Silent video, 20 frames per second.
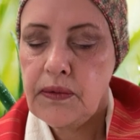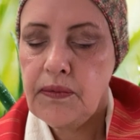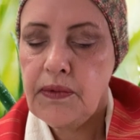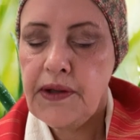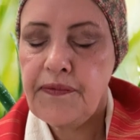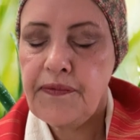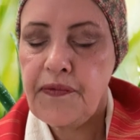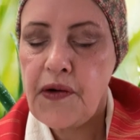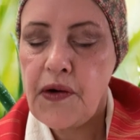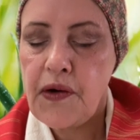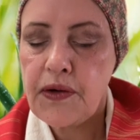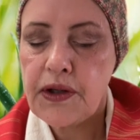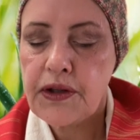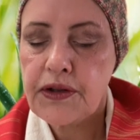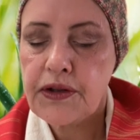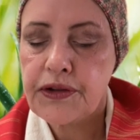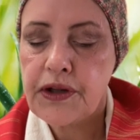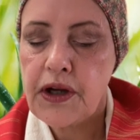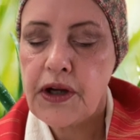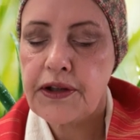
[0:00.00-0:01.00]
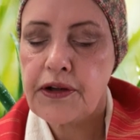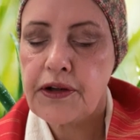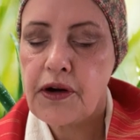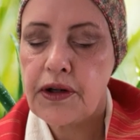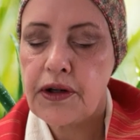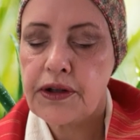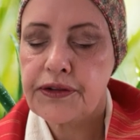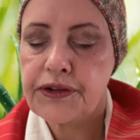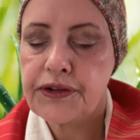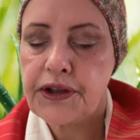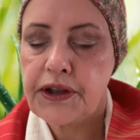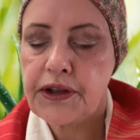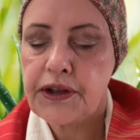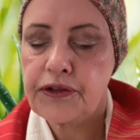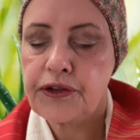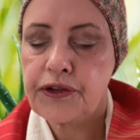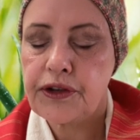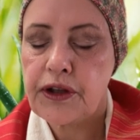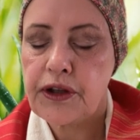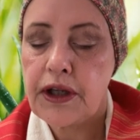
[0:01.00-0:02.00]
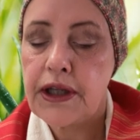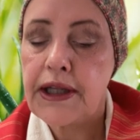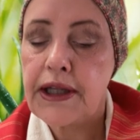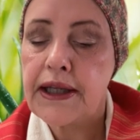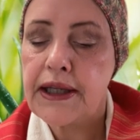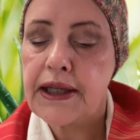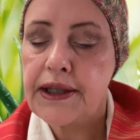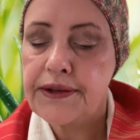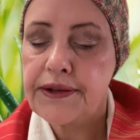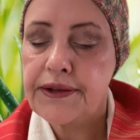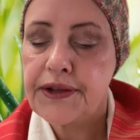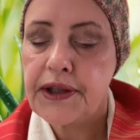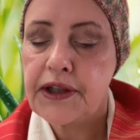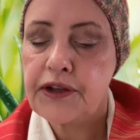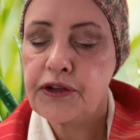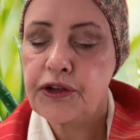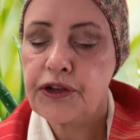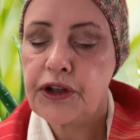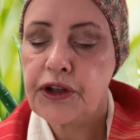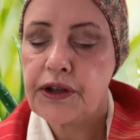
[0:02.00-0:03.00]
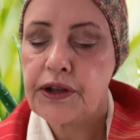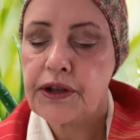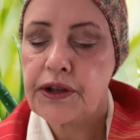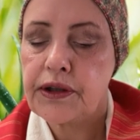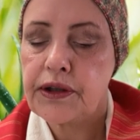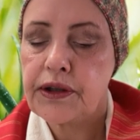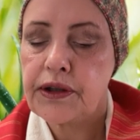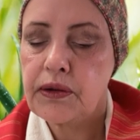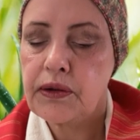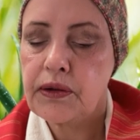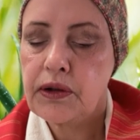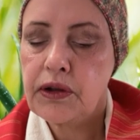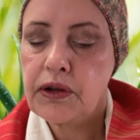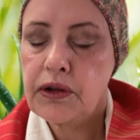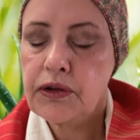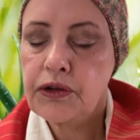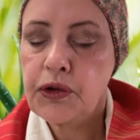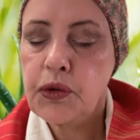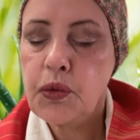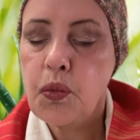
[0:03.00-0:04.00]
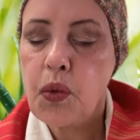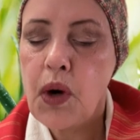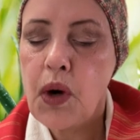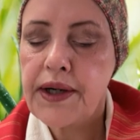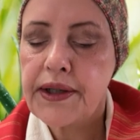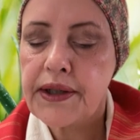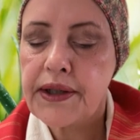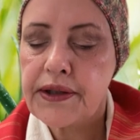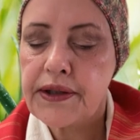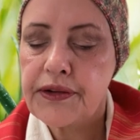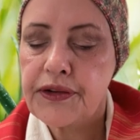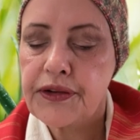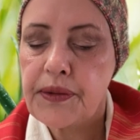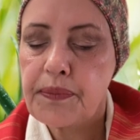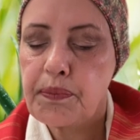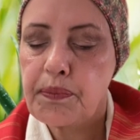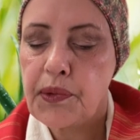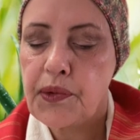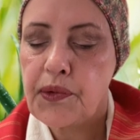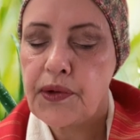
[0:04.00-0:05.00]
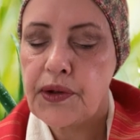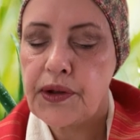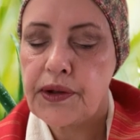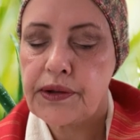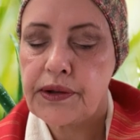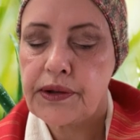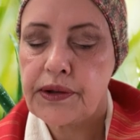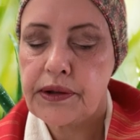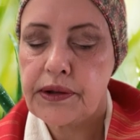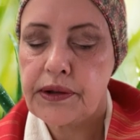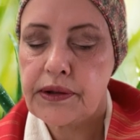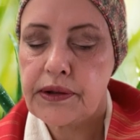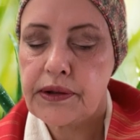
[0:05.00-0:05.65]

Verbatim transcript: We focus on our attention, intention to what is important